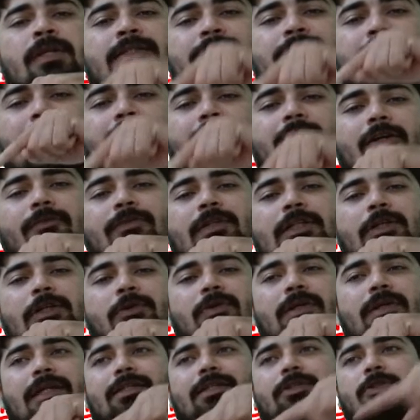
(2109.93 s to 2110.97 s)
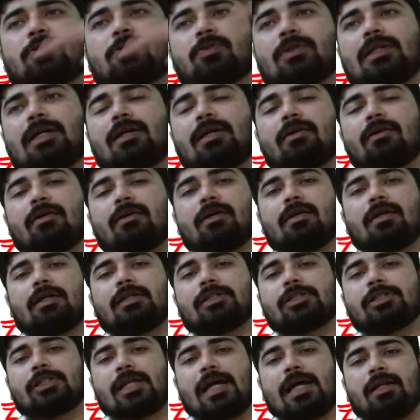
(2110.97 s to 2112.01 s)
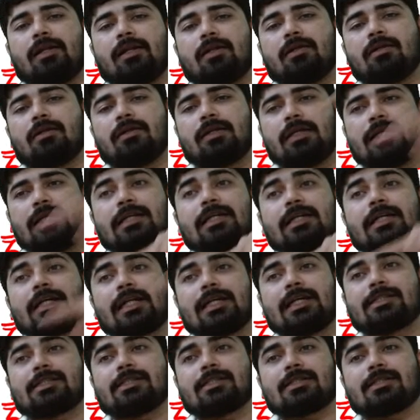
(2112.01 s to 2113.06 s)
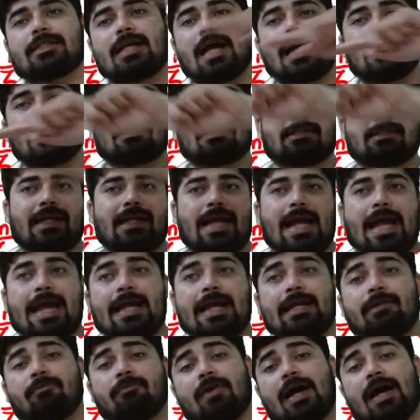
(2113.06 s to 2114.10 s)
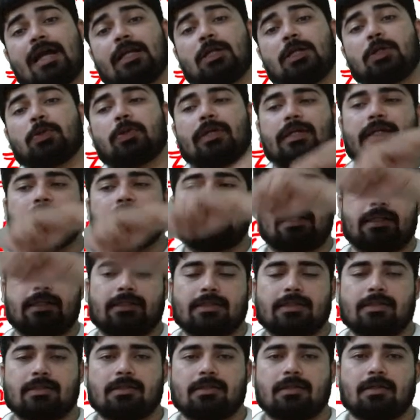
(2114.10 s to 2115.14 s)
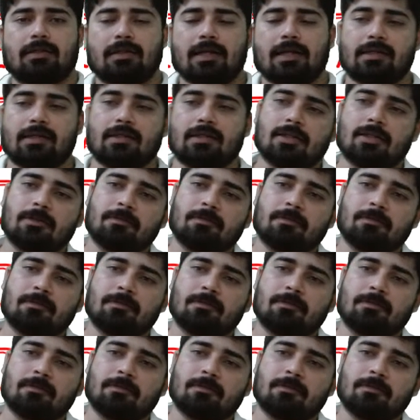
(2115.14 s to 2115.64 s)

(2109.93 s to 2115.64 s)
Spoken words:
center of the nucleus to the shell increases as the n value increases, right?